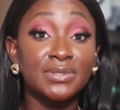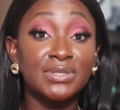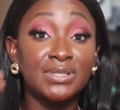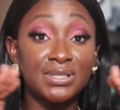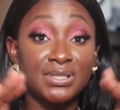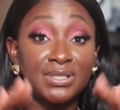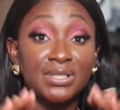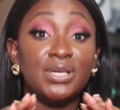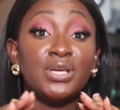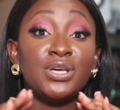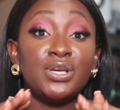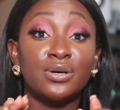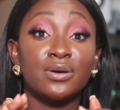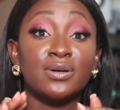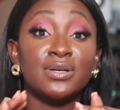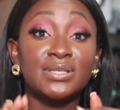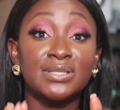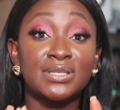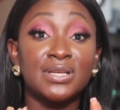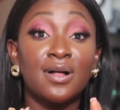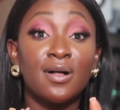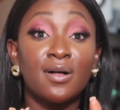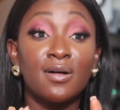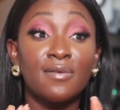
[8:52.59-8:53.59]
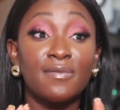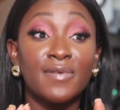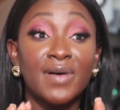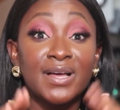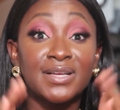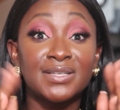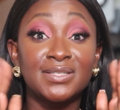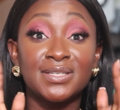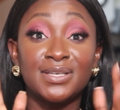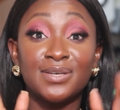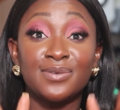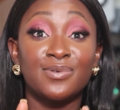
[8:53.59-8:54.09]
See yourself
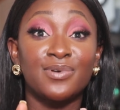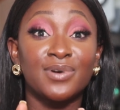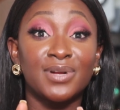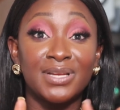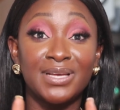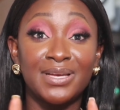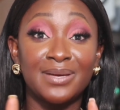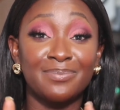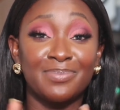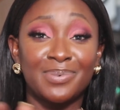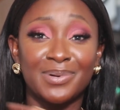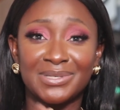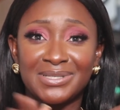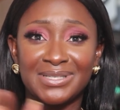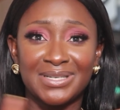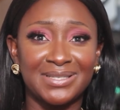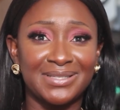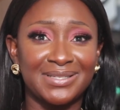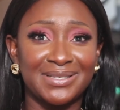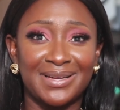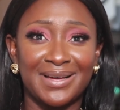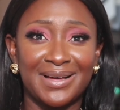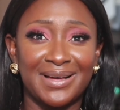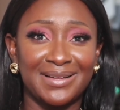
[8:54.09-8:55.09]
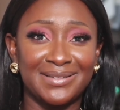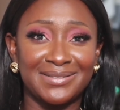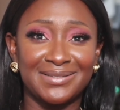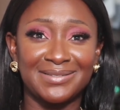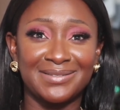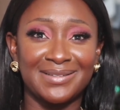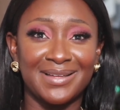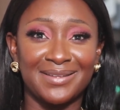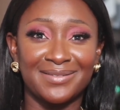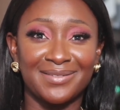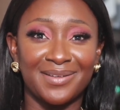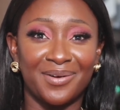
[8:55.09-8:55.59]
as equally important
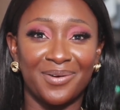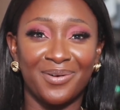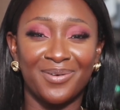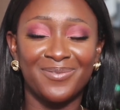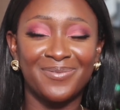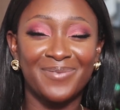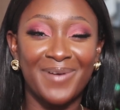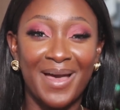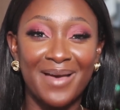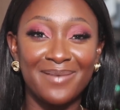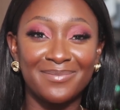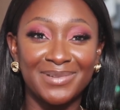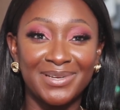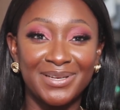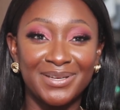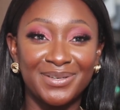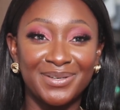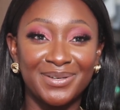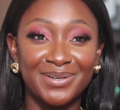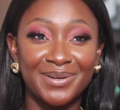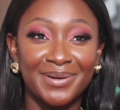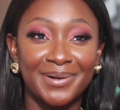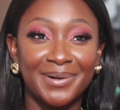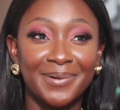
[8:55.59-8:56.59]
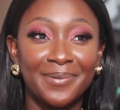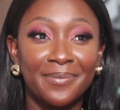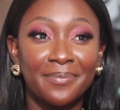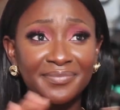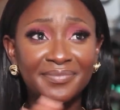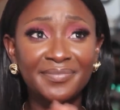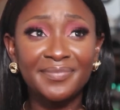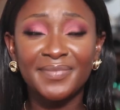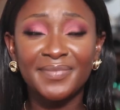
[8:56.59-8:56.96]
as like the whole family, you know.